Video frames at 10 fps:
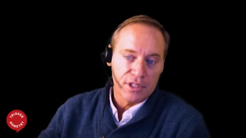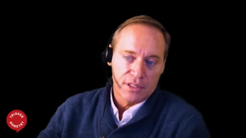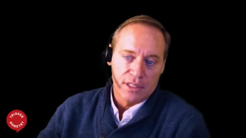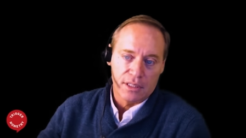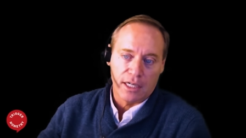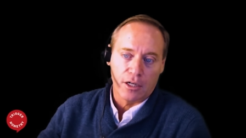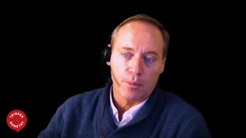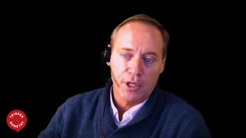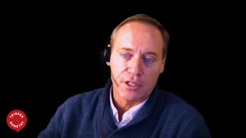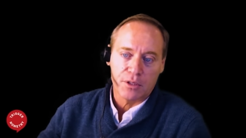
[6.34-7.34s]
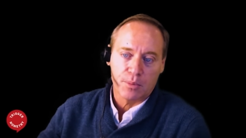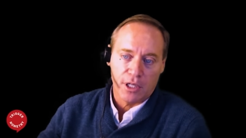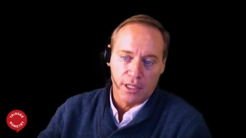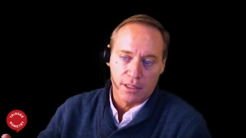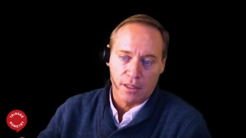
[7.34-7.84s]
That's the entire pitch
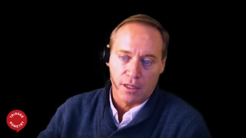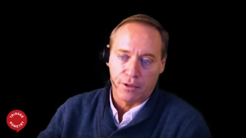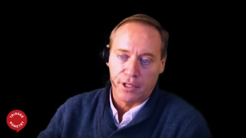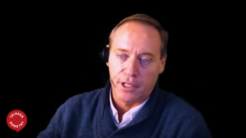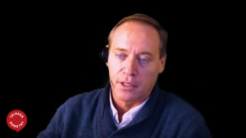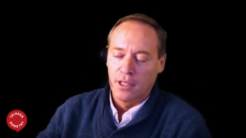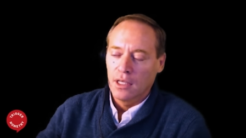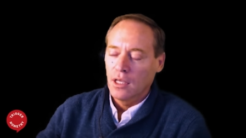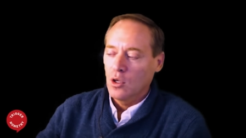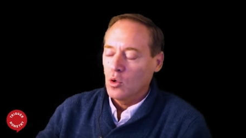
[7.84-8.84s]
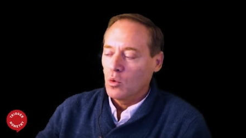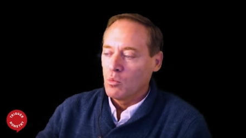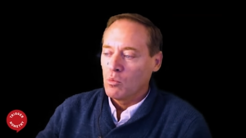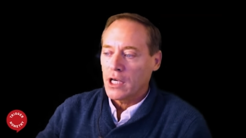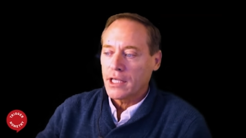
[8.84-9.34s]
behind the lottery.
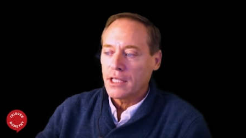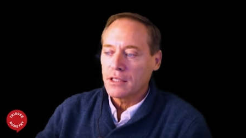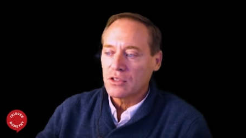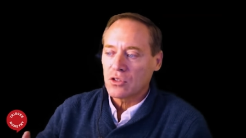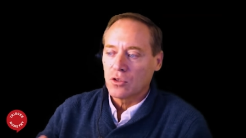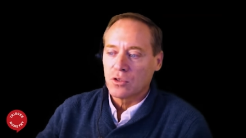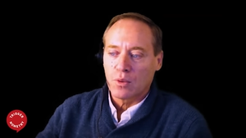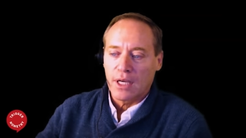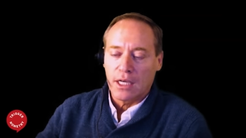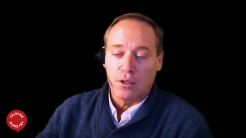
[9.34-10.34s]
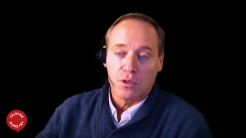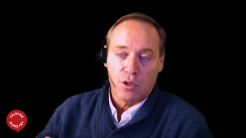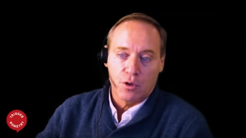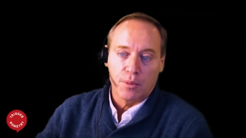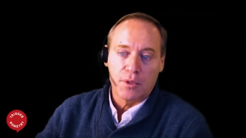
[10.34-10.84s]
My concerns around
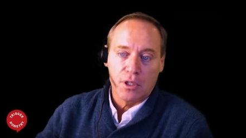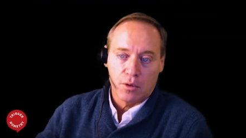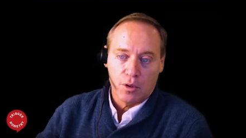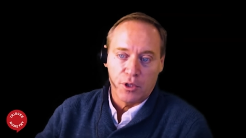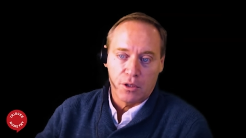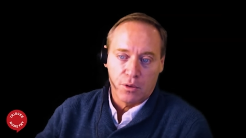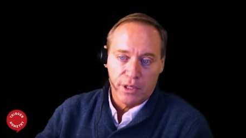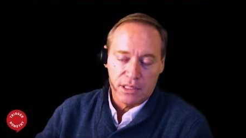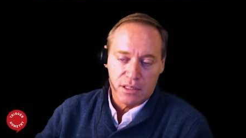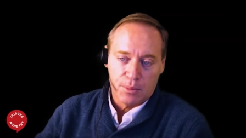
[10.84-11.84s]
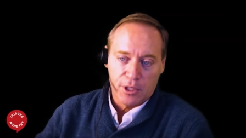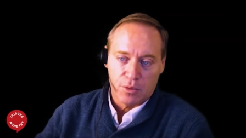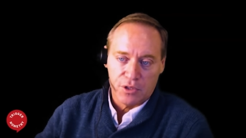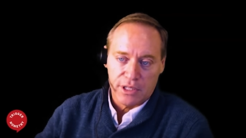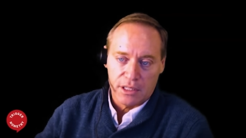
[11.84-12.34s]
crypto or Bitcoin as it's being
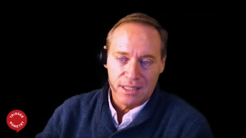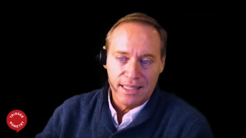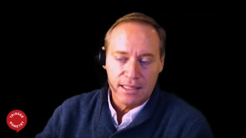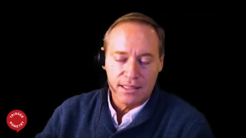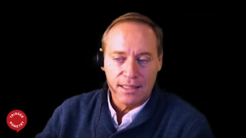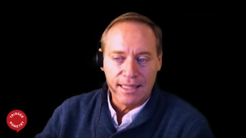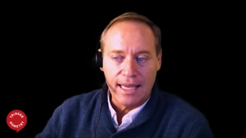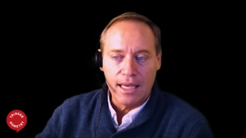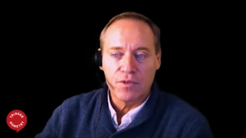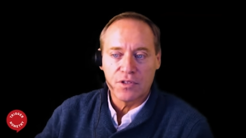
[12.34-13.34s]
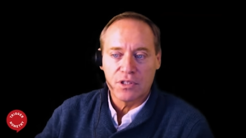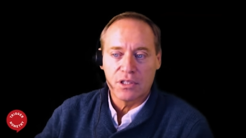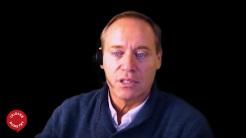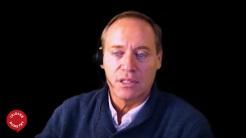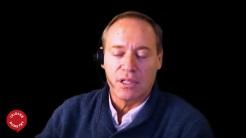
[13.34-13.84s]
presented today is that the
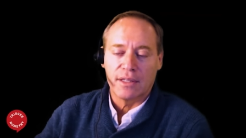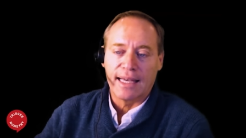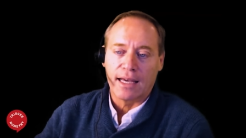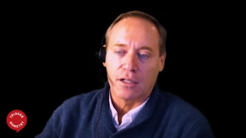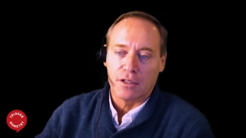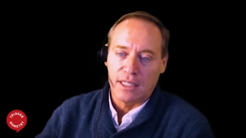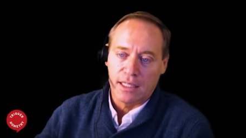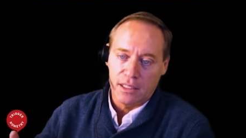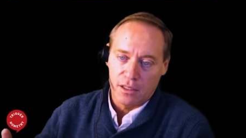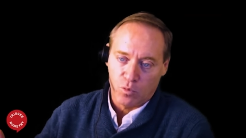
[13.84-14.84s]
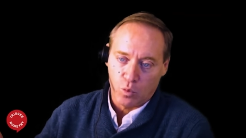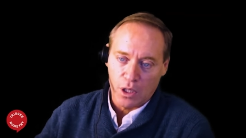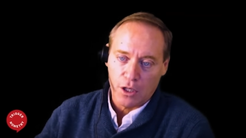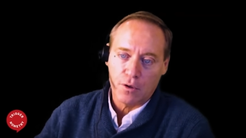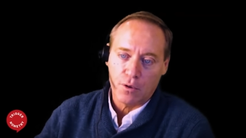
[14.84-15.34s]
emphasis is on that, on the idea of
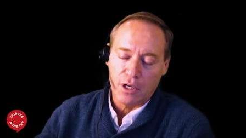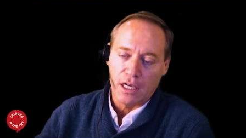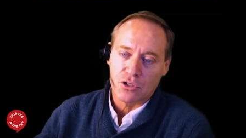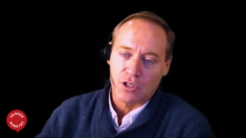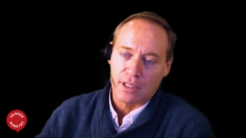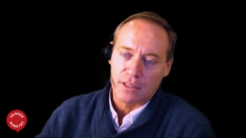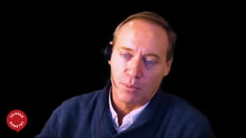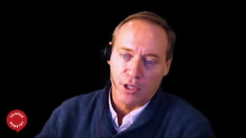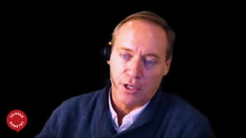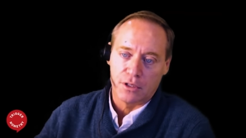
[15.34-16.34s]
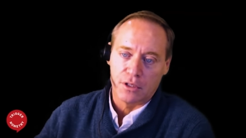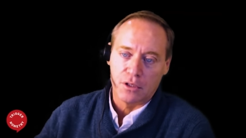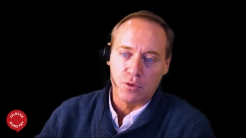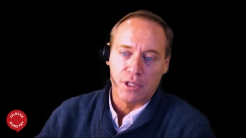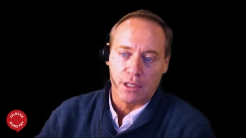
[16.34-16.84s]
wealth creation as compared to
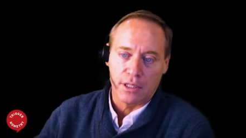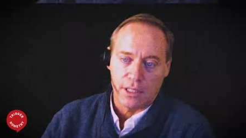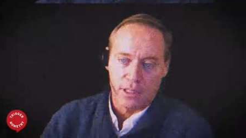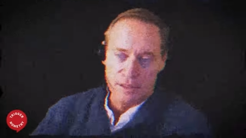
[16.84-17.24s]
utility.